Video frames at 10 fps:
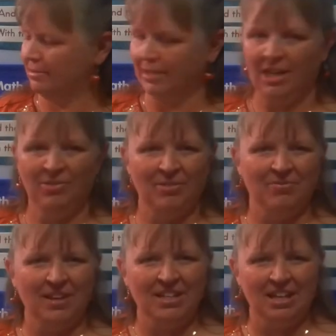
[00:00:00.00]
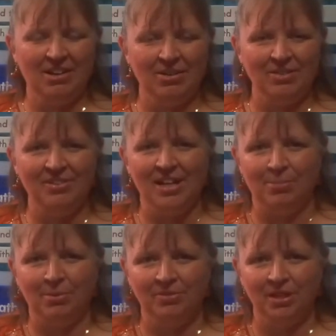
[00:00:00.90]
How do I find out if an
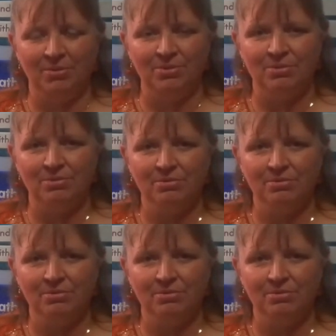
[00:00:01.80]
apple floats?